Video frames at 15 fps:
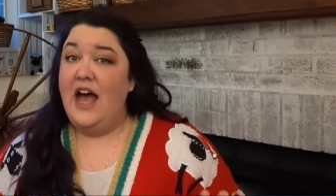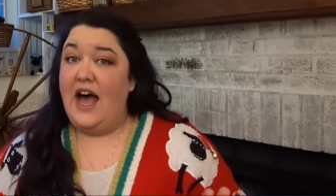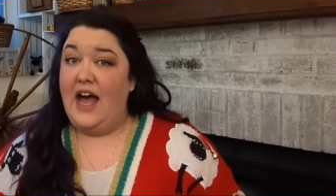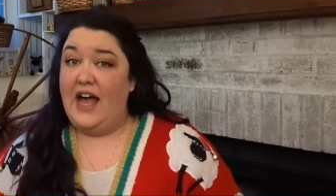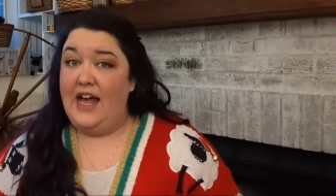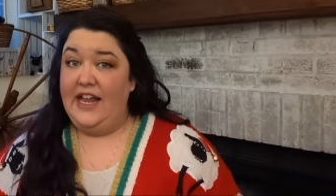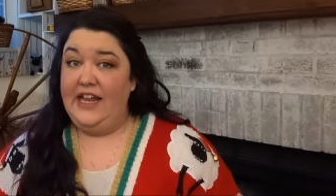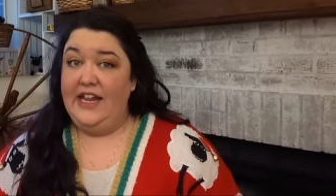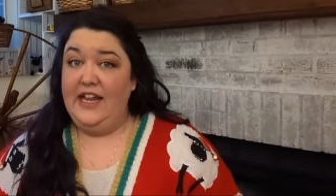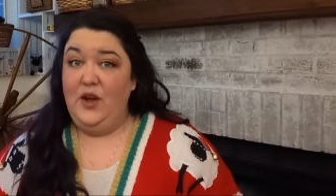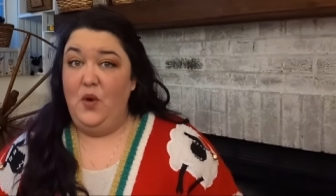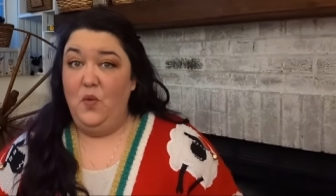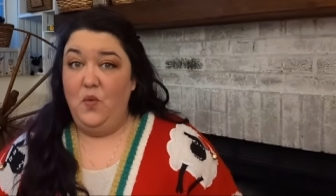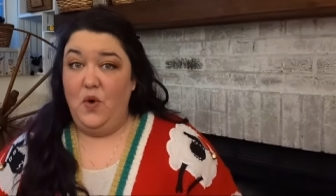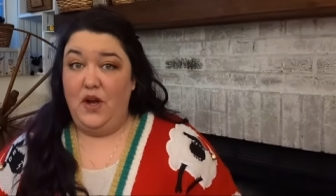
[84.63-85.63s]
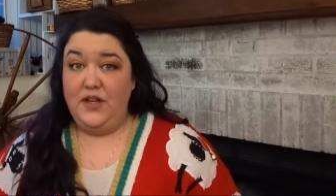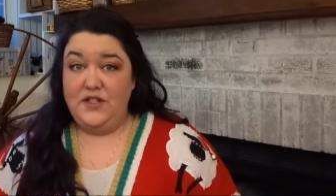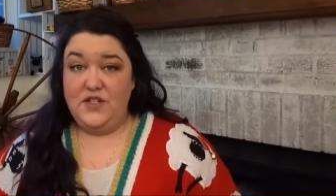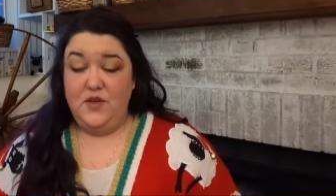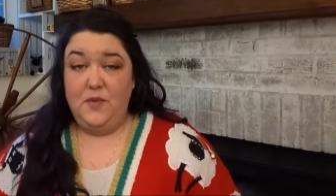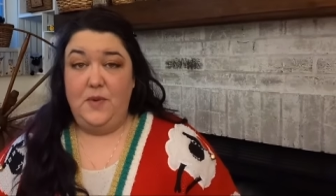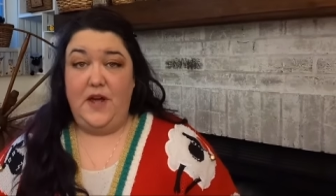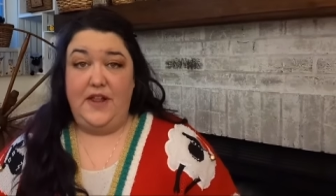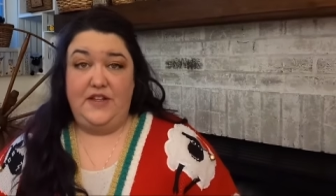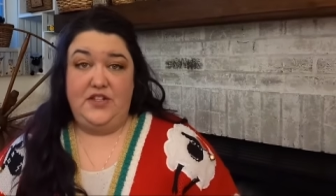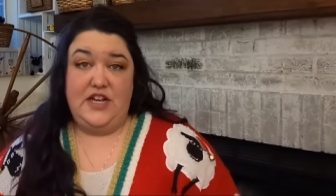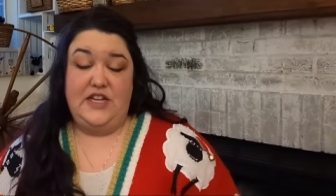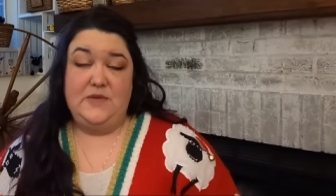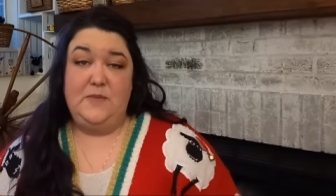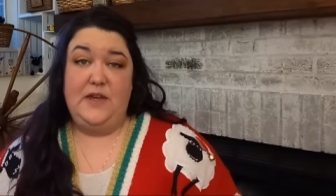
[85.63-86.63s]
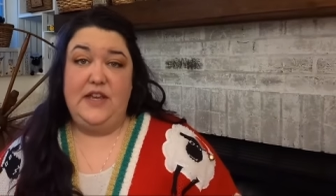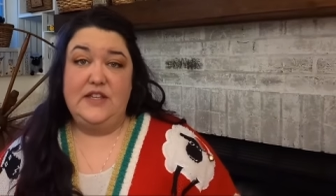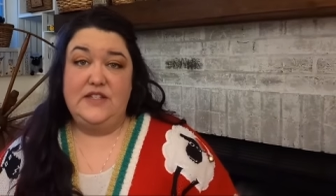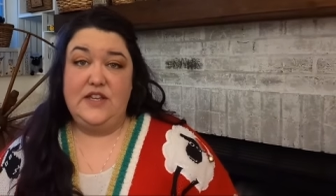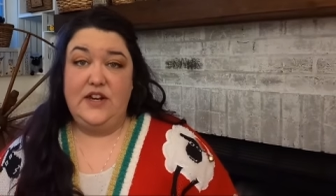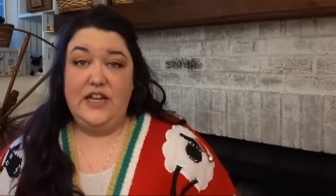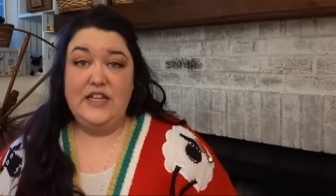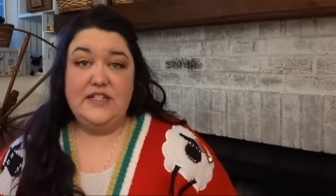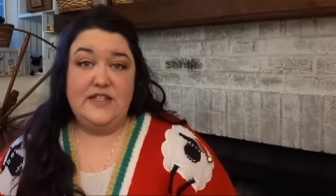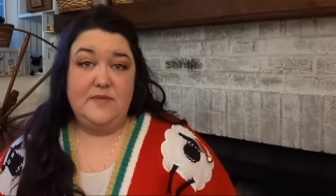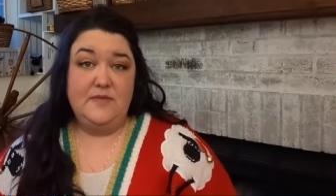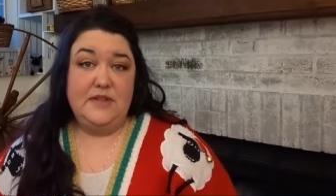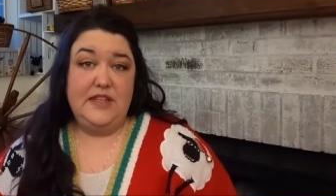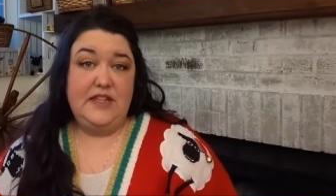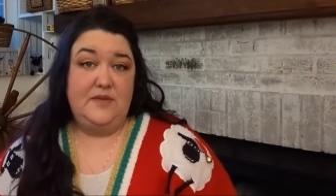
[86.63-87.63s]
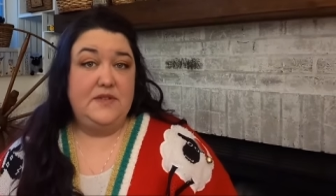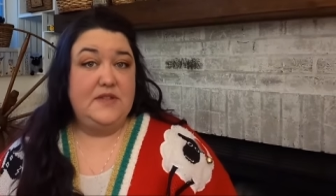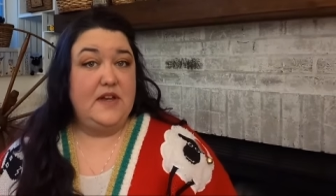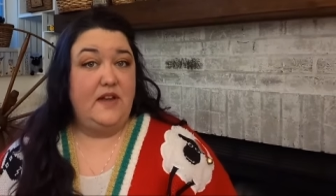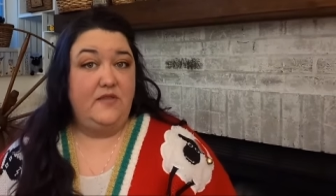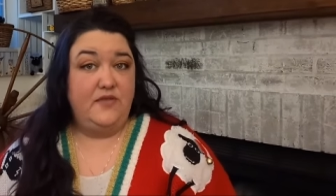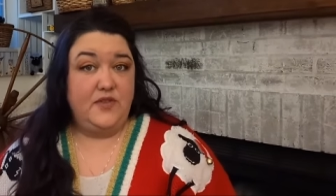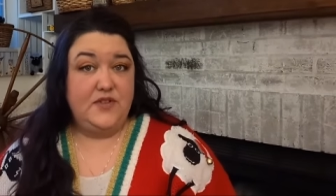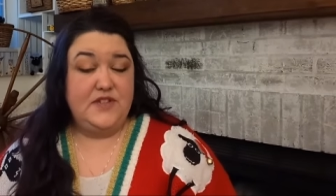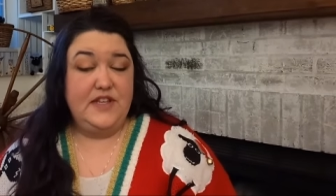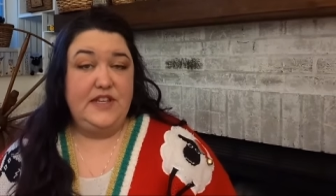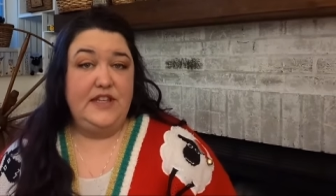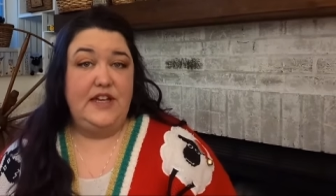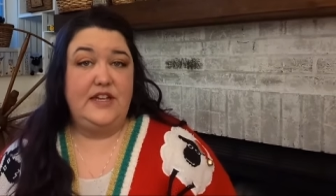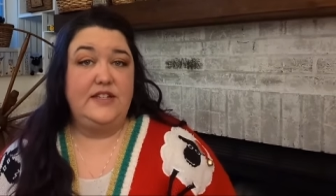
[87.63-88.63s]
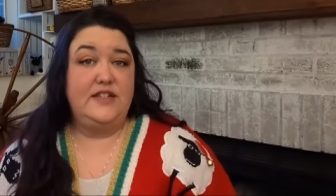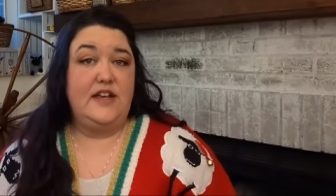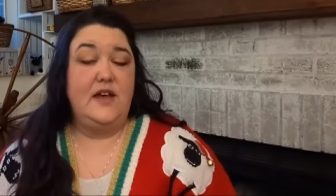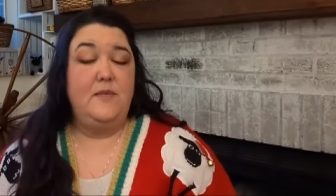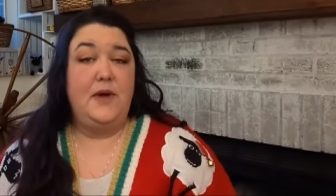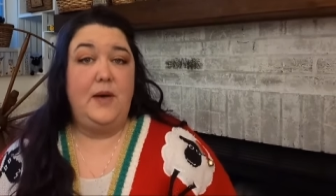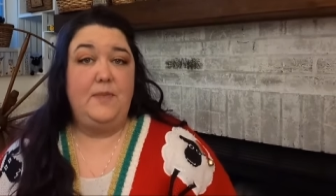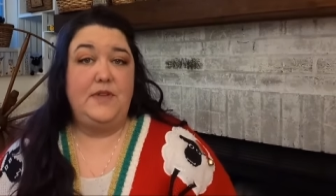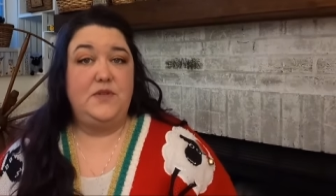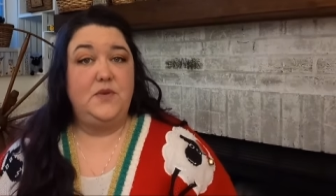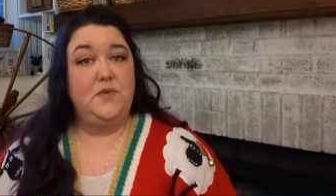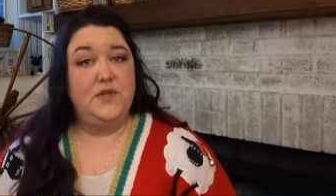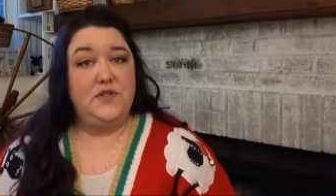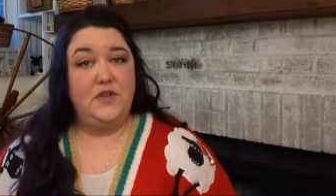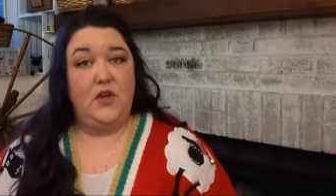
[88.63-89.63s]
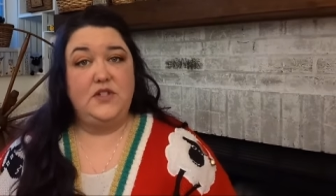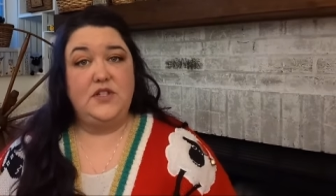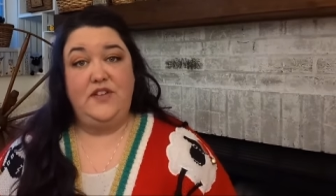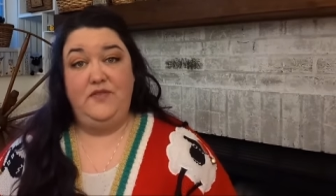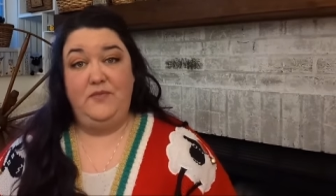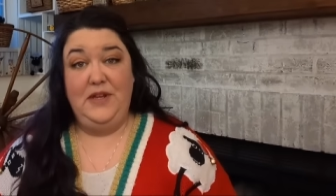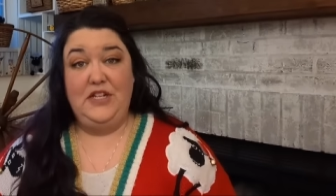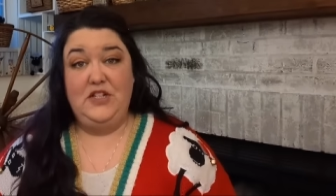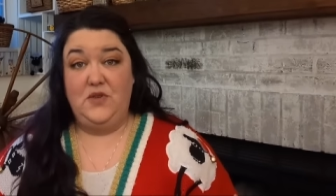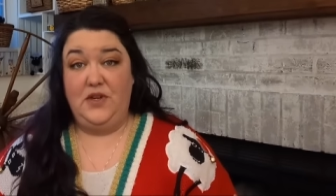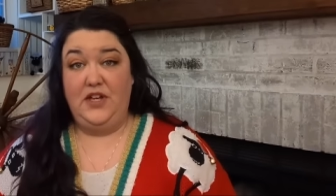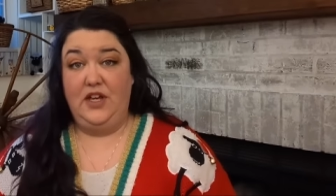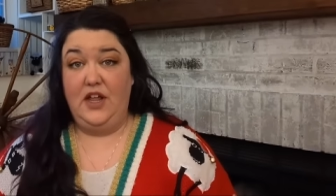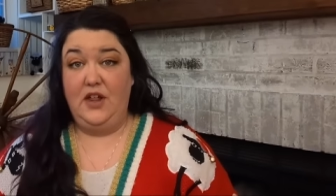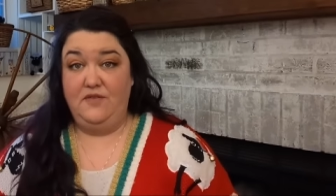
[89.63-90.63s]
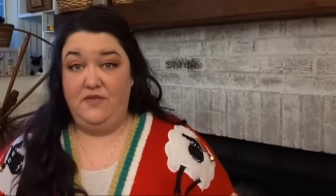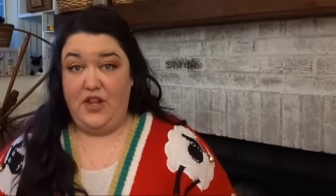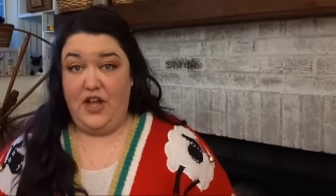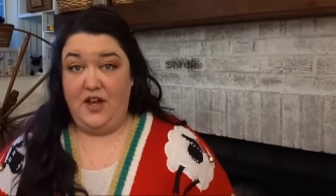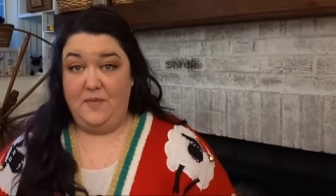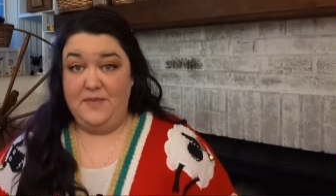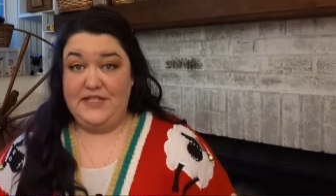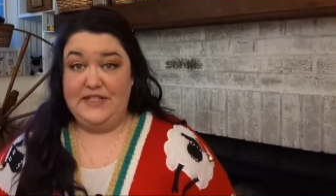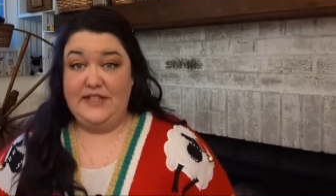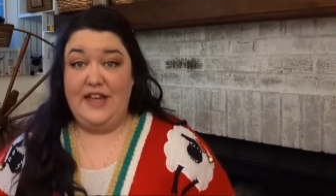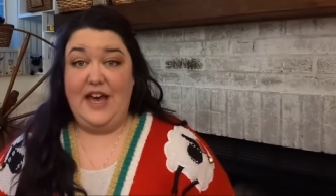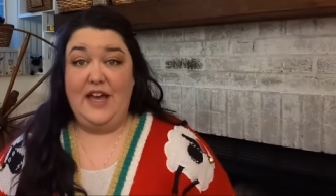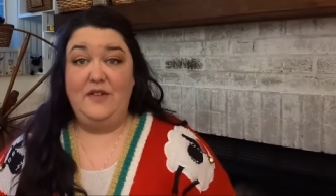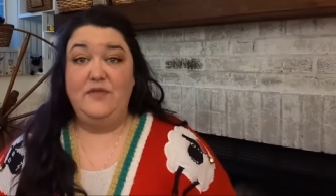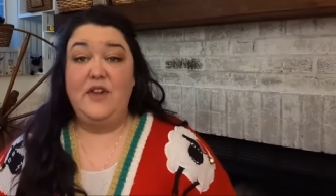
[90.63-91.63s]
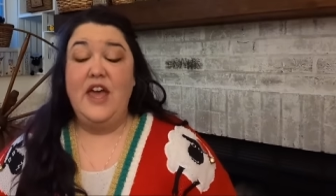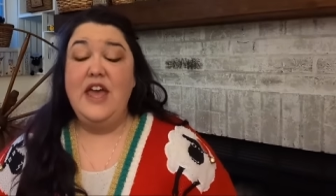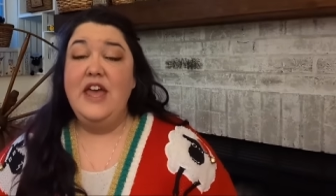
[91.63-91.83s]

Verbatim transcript: I want to apologize because there is something that was unforeseen that has come up as a result of me doing Vlogmas Live.